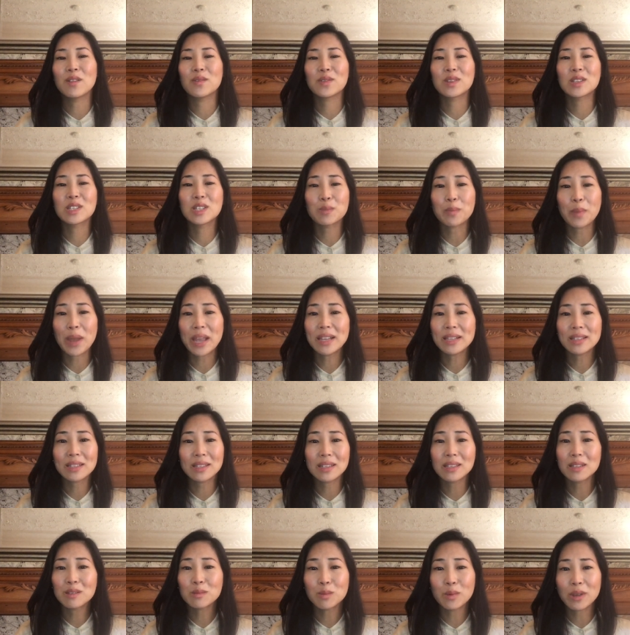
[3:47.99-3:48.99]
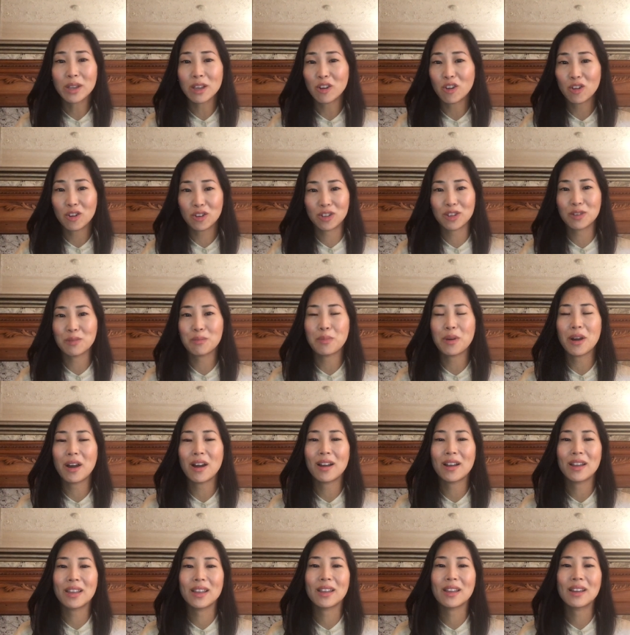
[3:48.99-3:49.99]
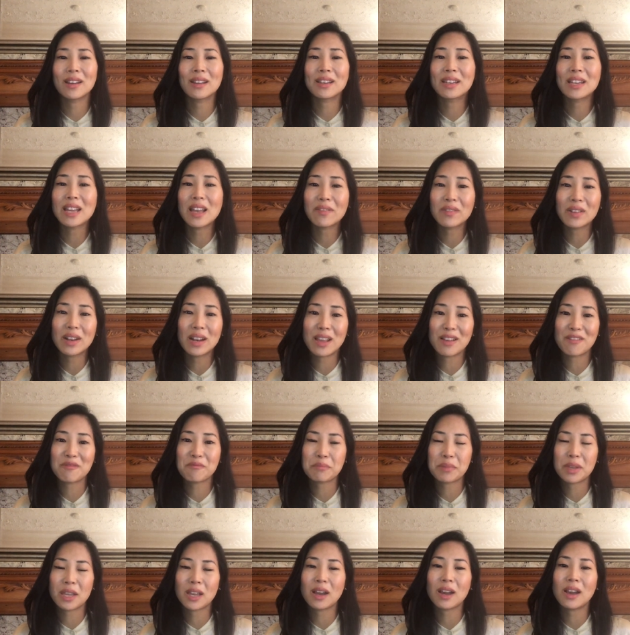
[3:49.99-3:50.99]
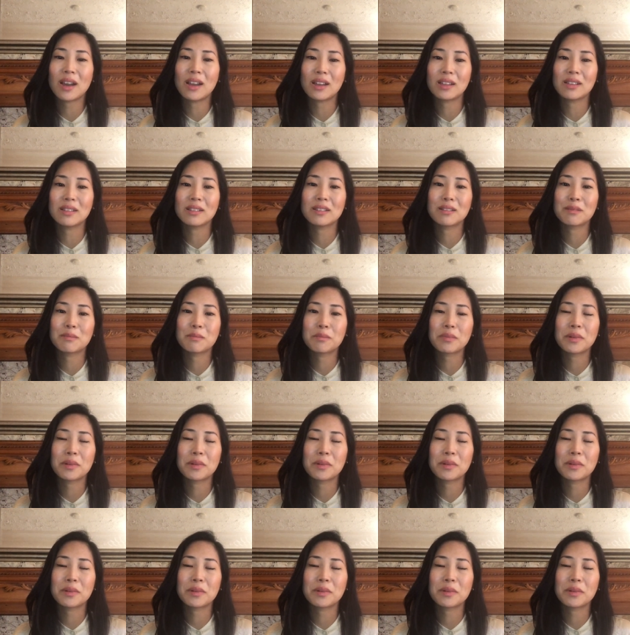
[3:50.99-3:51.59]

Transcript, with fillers: the spaces we occupy are never left behind,